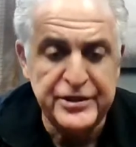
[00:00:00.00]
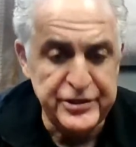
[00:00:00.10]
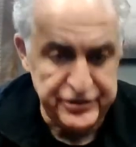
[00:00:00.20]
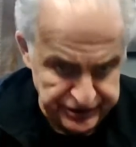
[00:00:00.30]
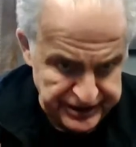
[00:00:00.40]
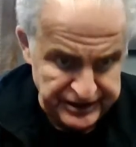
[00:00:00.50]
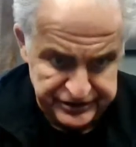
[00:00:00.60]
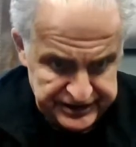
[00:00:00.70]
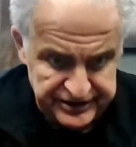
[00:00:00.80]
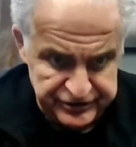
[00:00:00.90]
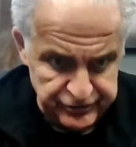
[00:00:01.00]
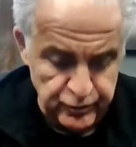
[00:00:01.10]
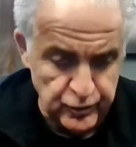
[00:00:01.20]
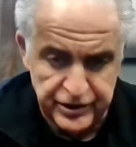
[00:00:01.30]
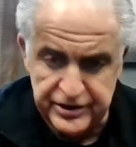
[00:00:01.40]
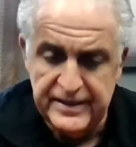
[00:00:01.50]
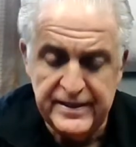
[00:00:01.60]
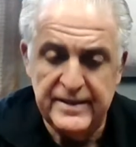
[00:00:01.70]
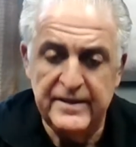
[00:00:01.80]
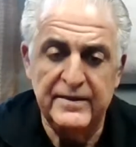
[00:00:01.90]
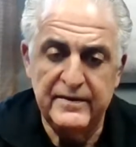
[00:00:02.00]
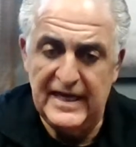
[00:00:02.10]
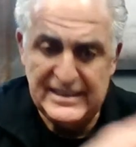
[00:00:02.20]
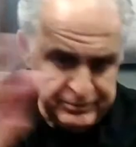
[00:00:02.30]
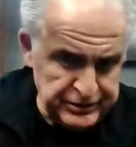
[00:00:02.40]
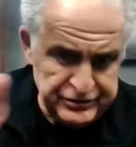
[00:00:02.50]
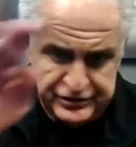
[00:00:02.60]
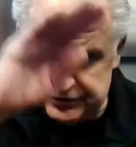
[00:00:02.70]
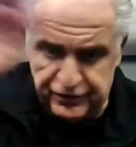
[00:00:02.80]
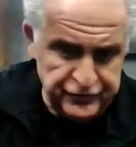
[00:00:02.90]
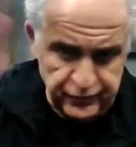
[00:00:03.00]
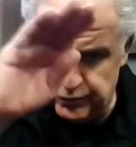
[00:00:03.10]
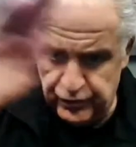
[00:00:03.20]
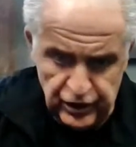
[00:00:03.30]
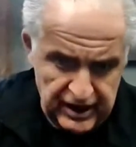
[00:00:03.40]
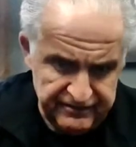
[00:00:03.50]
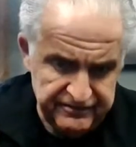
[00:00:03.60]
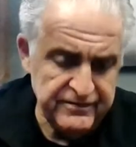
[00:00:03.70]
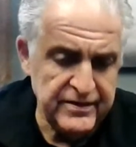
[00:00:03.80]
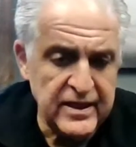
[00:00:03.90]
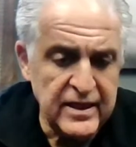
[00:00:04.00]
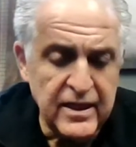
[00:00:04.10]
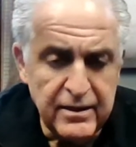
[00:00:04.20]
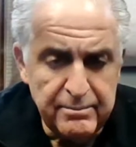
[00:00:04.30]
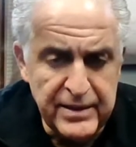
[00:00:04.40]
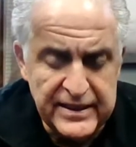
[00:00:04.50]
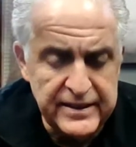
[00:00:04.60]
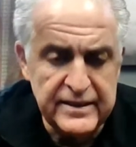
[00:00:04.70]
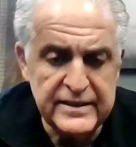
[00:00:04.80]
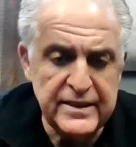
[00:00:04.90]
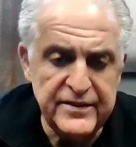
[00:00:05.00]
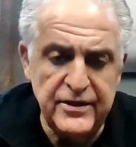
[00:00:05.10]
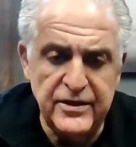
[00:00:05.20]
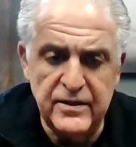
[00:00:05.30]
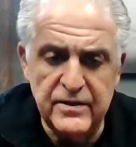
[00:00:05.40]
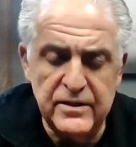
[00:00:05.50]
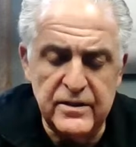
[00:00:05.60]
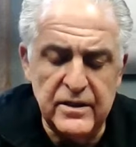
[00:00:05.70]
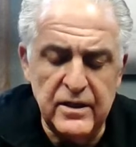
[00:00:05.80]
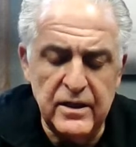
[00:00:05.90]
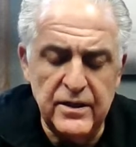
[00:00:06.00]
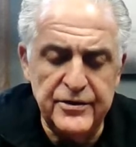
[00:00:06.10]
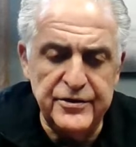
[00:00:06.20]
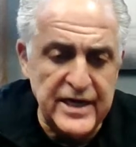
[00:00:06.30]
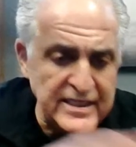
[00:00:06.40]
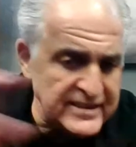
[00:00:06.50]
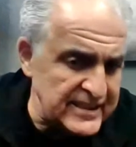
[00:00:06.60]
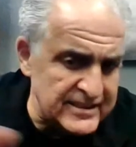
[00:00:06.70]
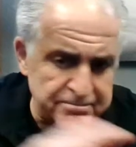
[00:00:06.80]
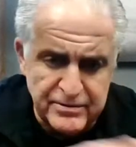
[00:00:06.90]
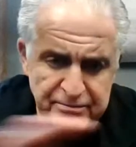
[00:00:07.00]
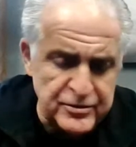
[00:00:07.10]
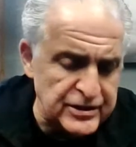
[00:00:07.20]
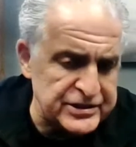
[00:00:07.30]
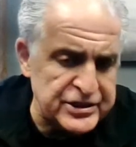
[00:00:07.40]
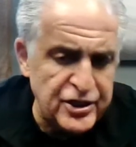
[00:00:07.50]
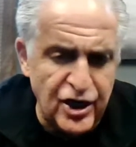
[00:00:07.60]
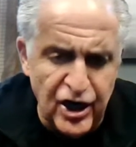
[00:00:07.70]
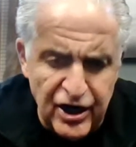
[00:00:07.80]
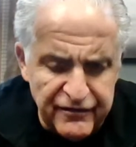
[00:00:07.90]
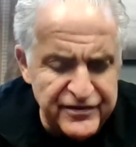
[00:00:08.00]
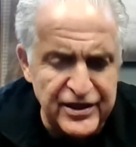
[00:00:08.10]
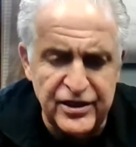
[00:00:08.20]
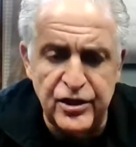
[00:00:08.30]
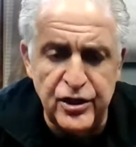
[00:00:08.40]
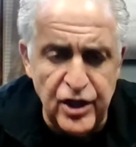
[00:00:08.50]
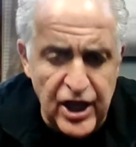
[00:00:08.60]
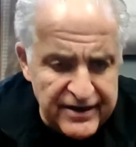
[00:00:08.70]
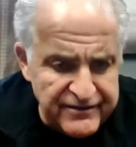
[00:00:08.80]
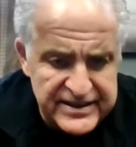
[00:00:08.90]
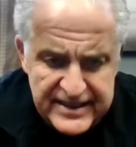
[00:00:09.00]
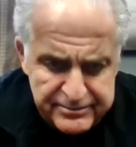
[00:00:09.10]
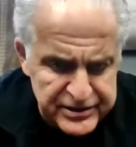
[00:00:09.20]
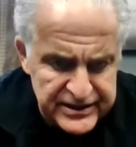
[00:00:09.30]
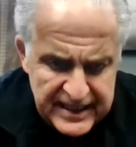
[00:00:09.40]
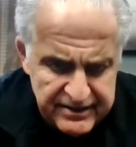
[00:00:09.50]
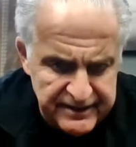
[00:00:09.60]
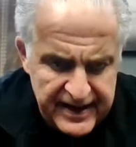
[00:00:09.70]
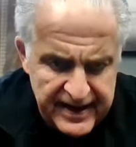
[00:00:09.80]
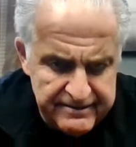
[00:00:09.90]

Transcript: you need a seizure warrant. That's where you start the rule off. But the United States Supreme Court has carved a lot of exceptions out on that.